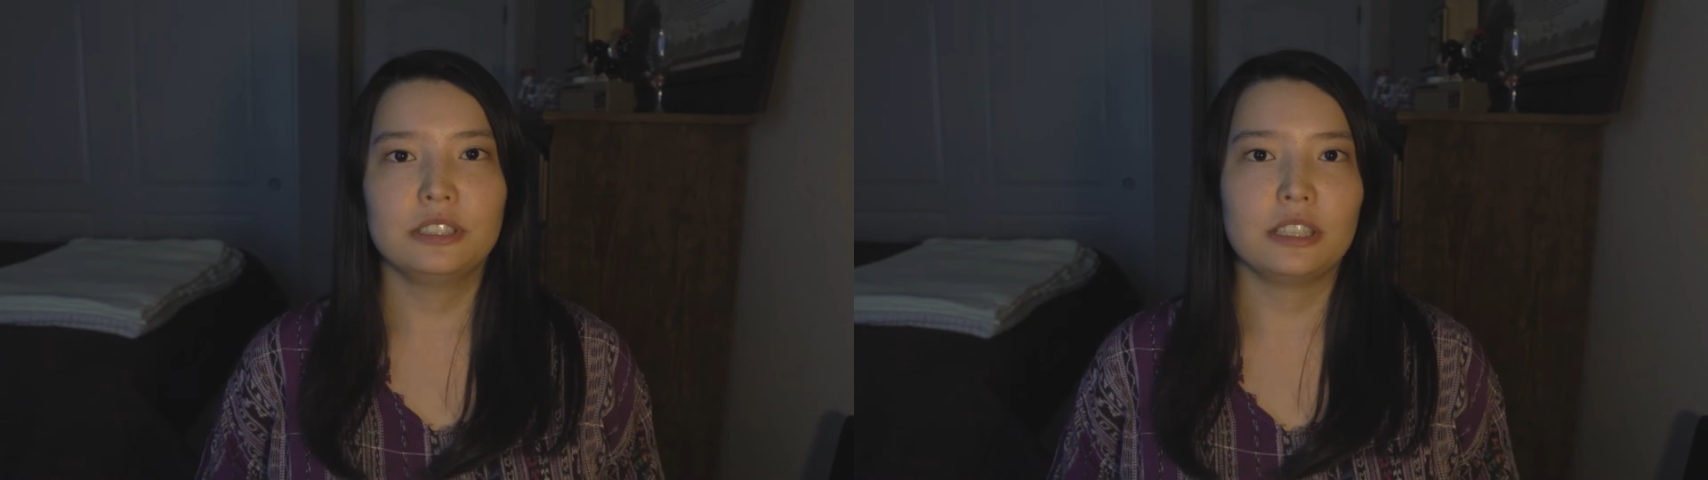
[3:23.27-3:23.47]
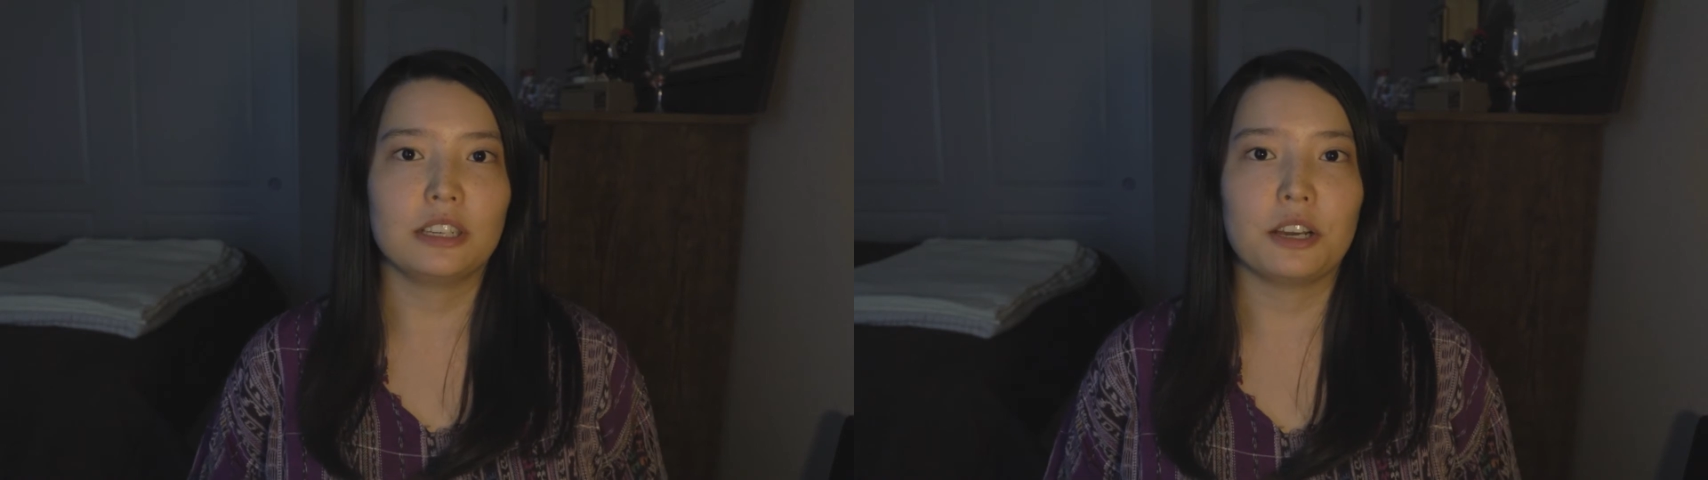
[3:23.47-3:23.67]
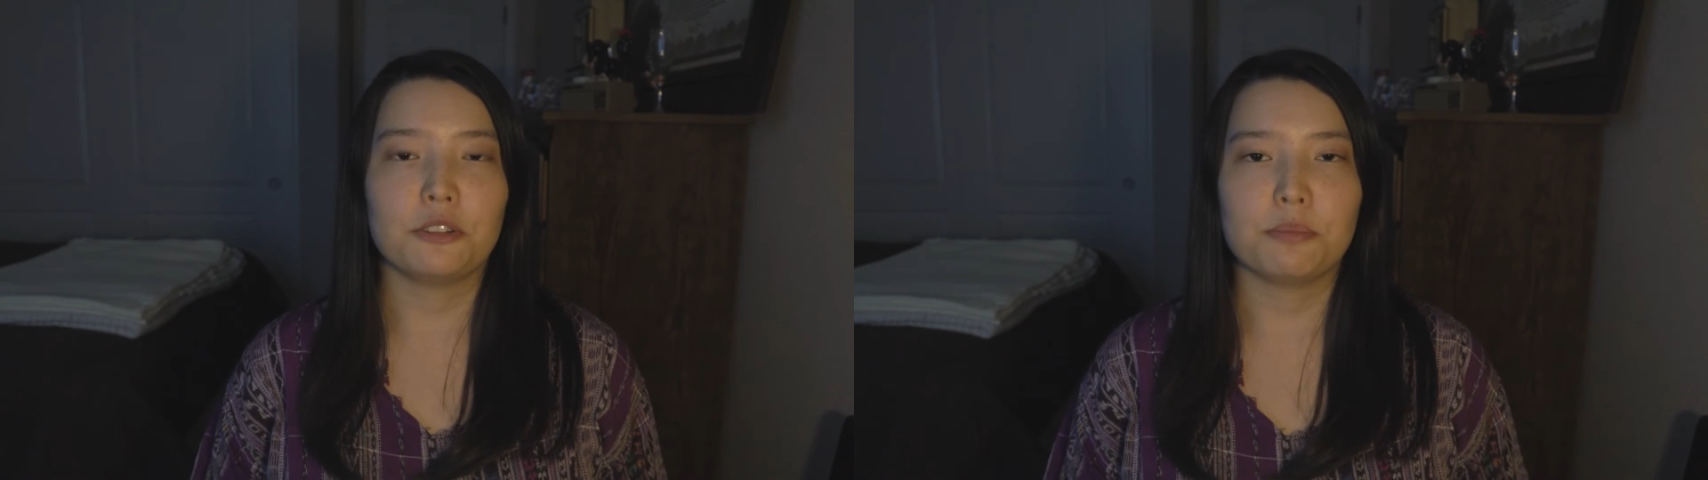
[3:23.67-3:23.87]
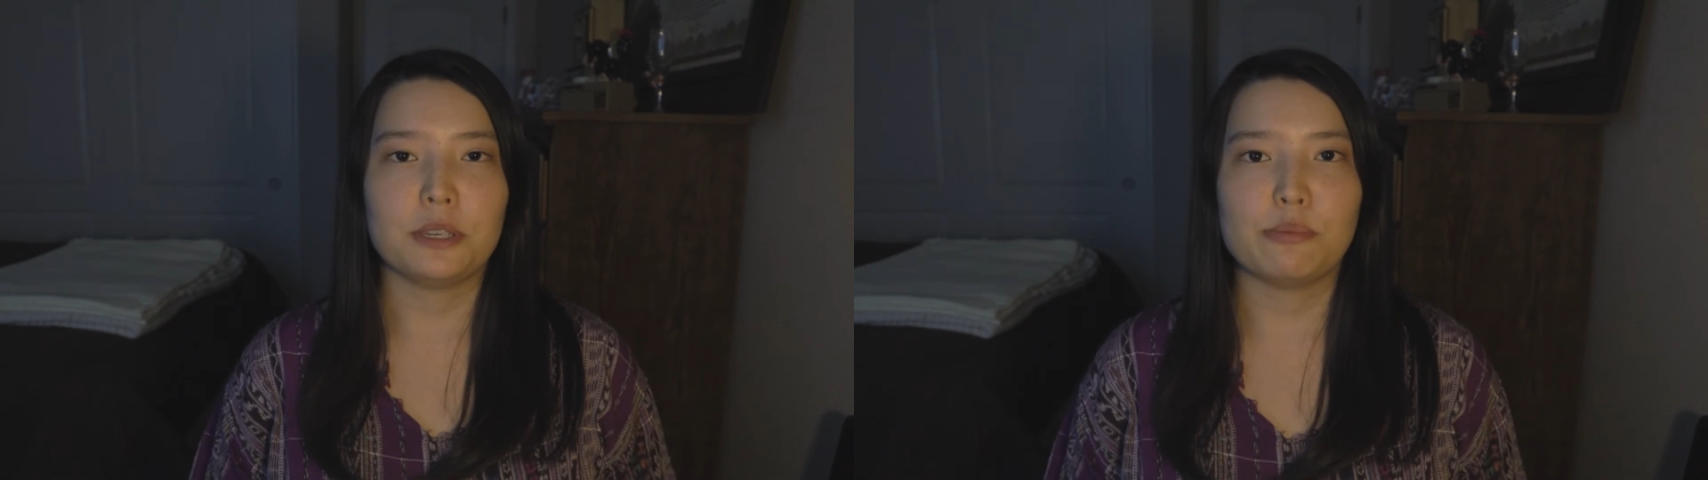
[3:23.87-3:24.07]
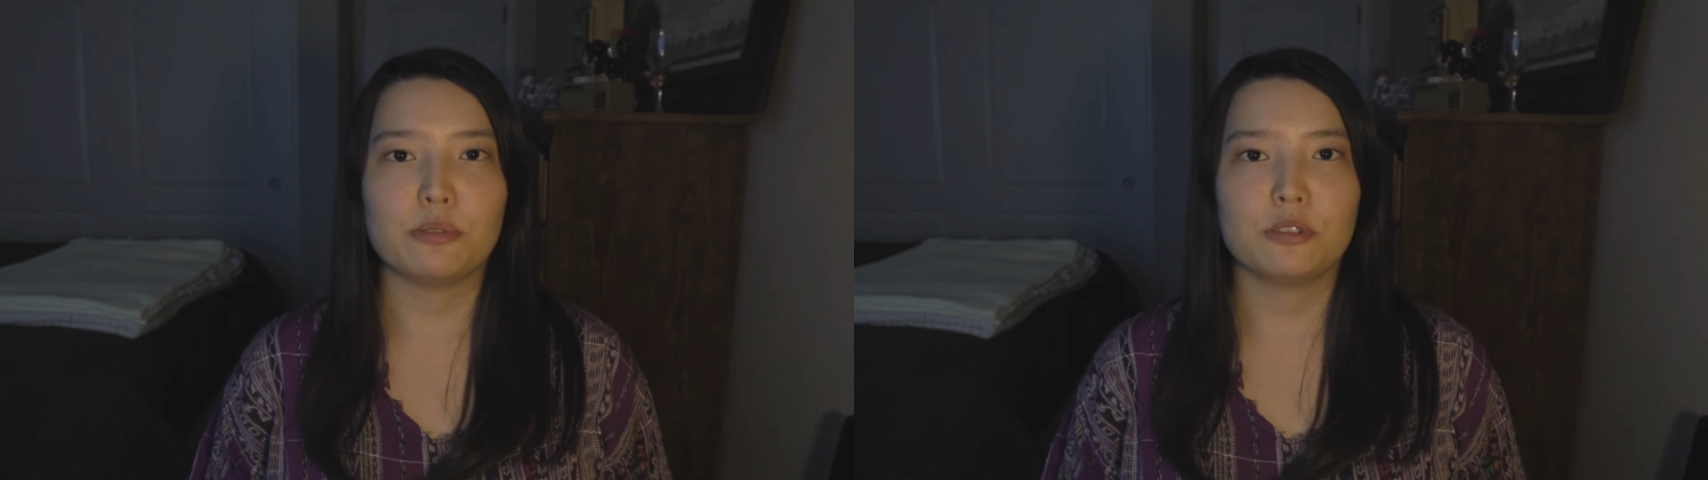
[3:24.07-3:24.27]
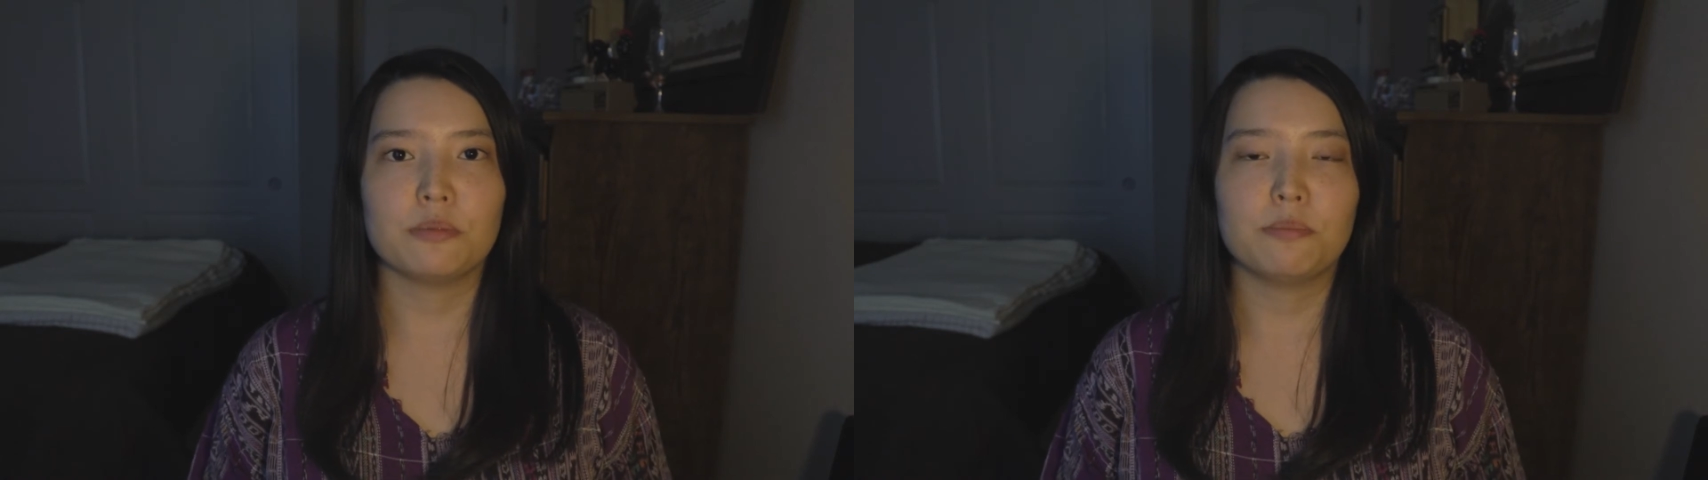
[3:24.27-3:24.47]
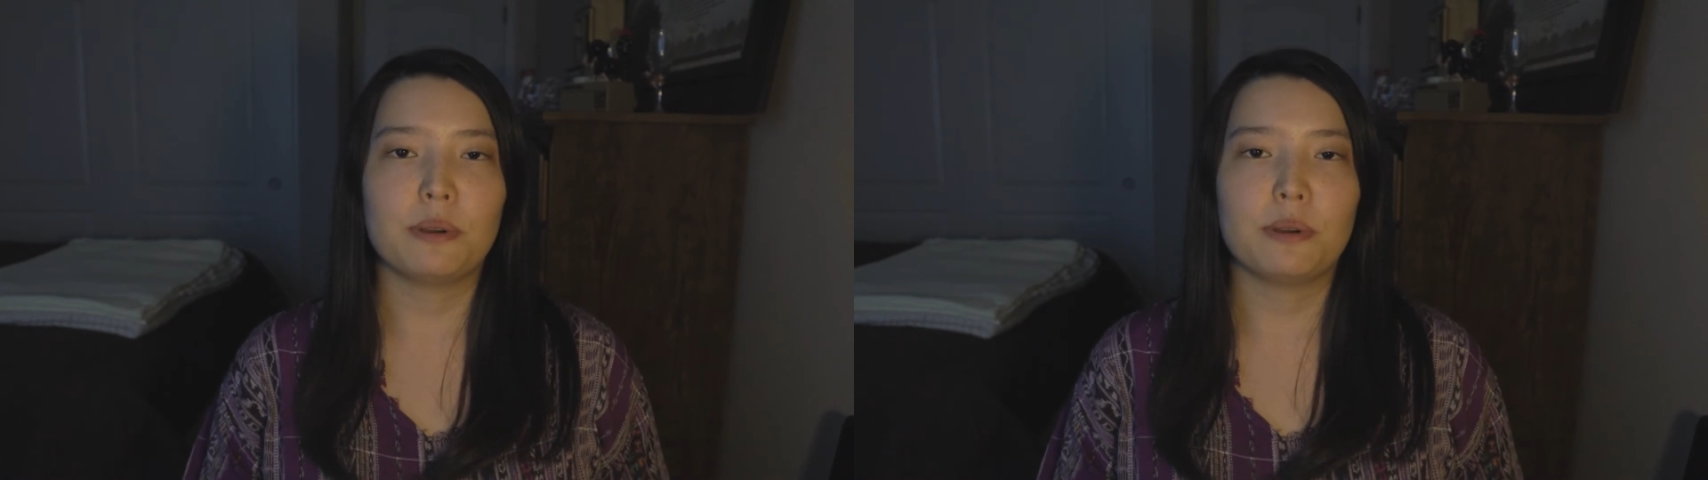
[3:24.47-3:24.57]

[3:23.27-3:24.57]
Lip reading: other people,